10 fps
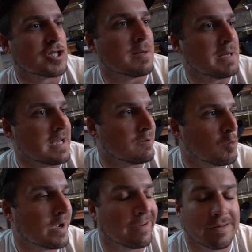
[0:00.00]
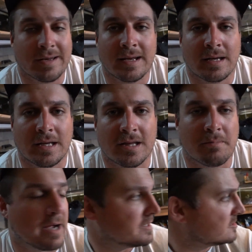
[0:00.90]
is going to be eating well and eating the
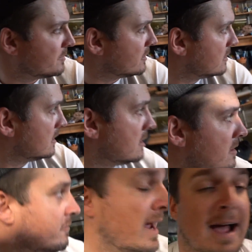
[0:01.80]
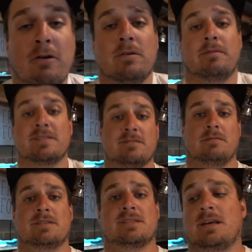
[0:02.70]
mice, but for now, let's
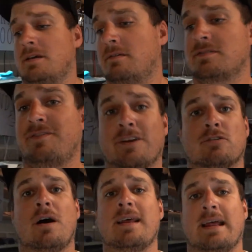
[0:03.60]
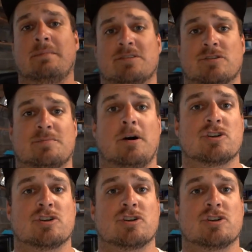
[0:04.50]
let's uh, let's feed a crawdad to Mister Small